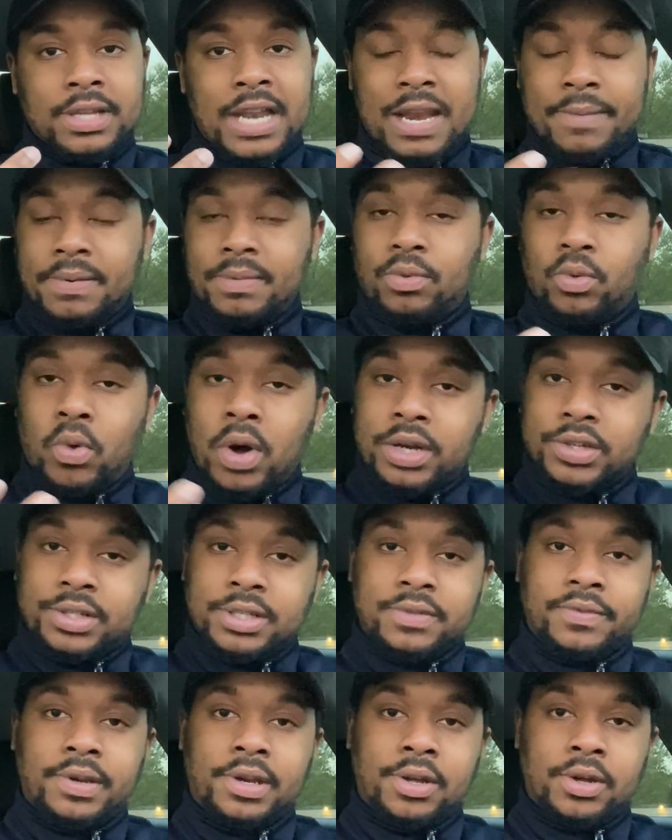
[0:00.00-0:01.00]
A lot of people watch
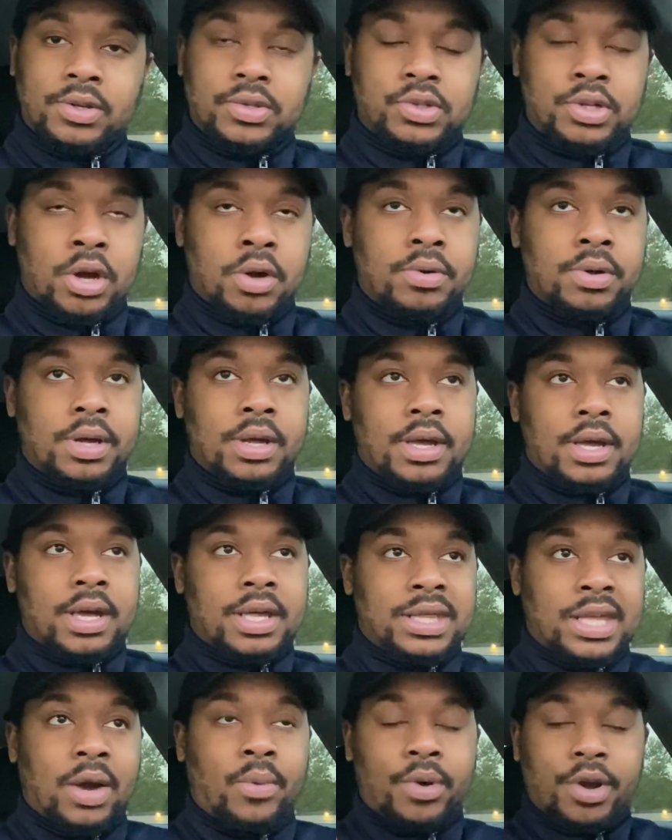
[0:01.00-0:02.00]
these videos, so
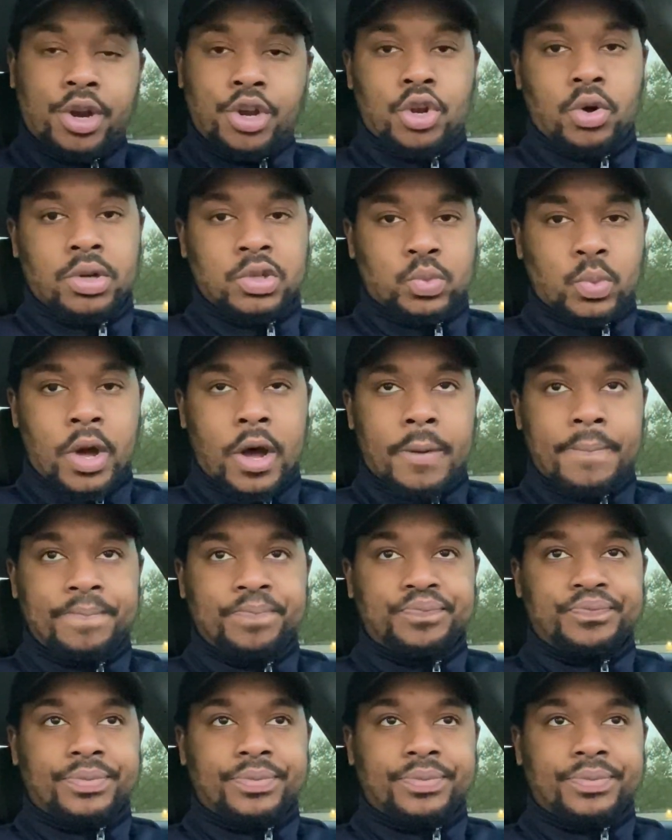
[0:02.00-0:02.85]
they want to know as well.